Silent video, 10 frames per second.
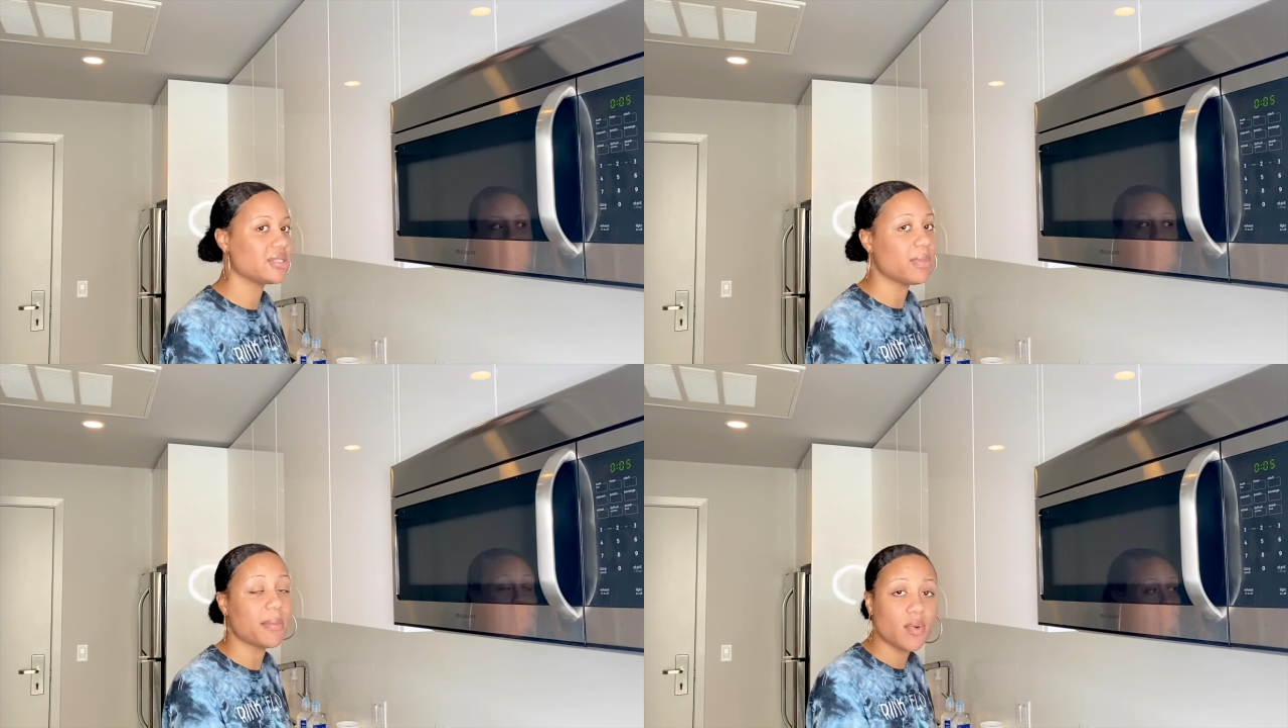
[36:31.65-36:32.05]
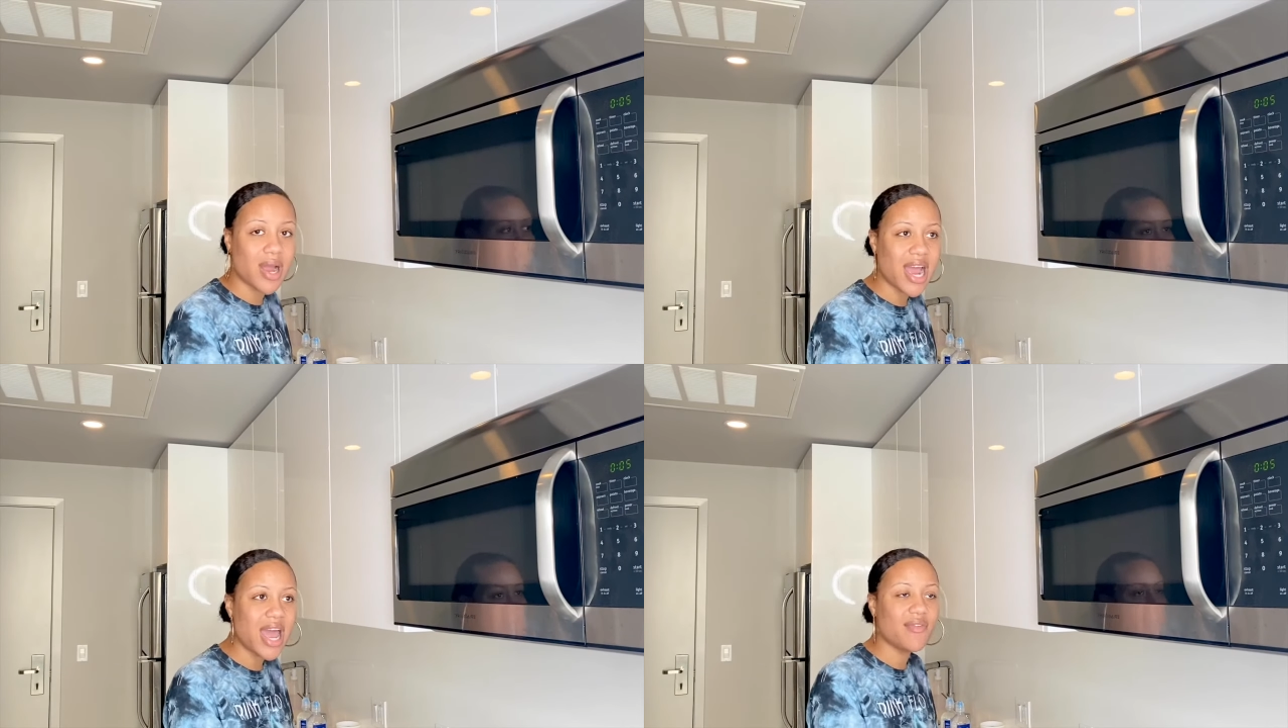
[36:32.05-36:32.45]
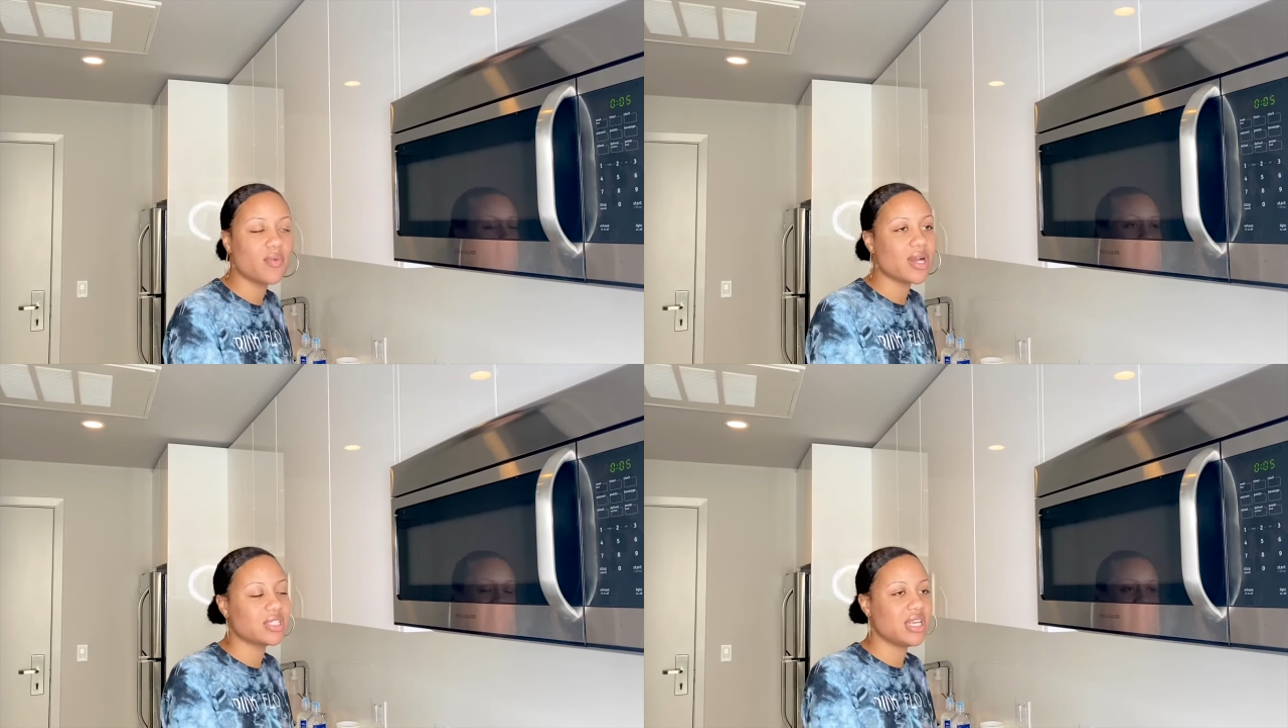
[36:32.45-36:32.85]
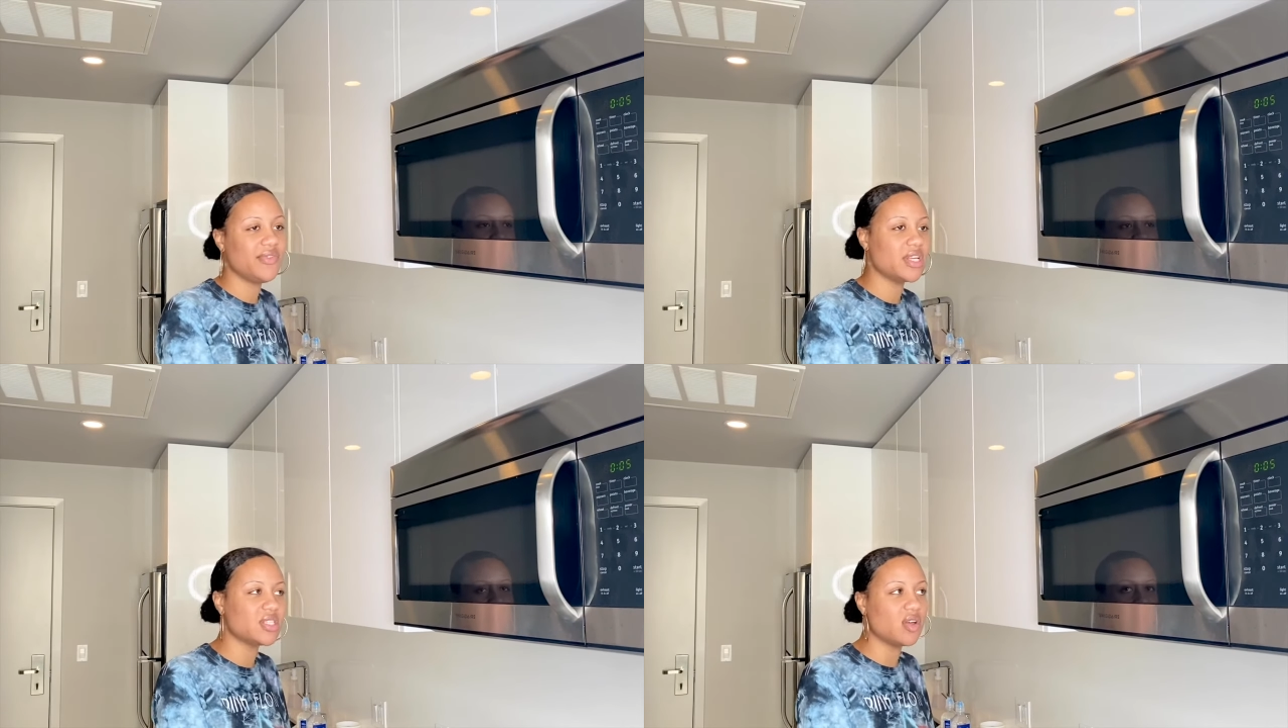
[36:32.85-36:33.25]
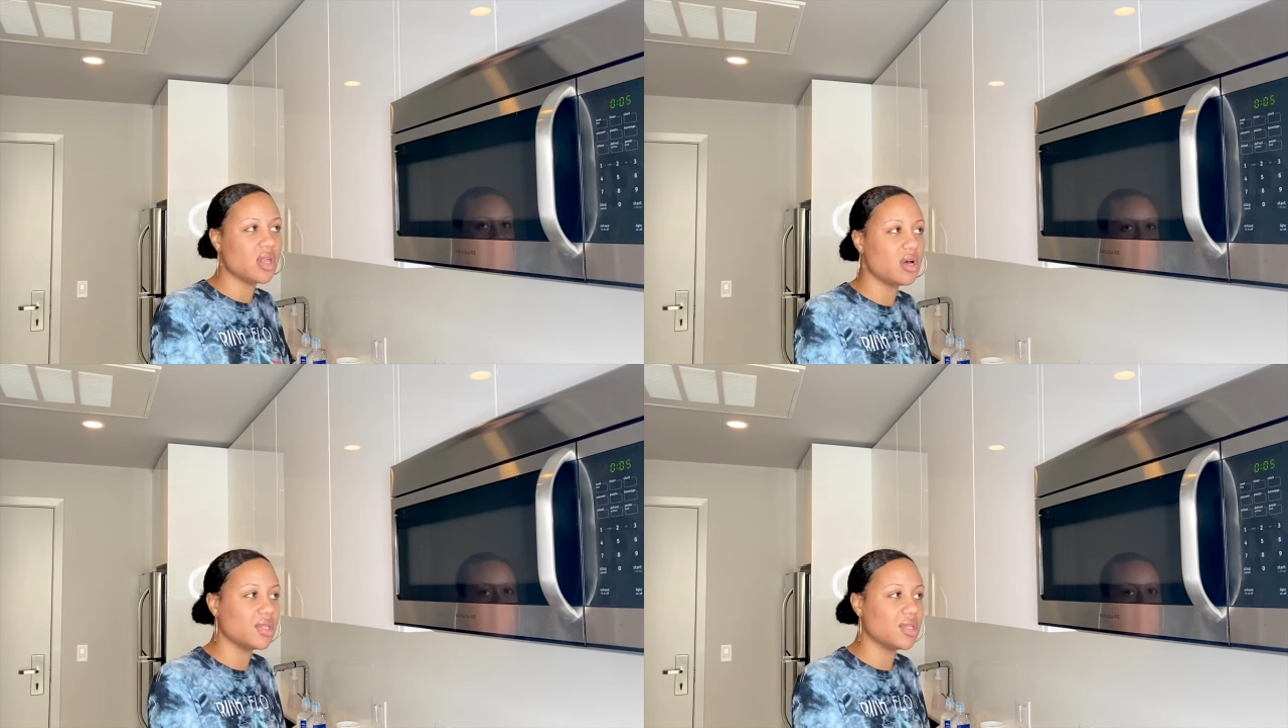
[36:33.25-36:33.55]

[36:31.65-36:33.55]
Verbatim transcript: Maybe while I haven't watched TV in so long.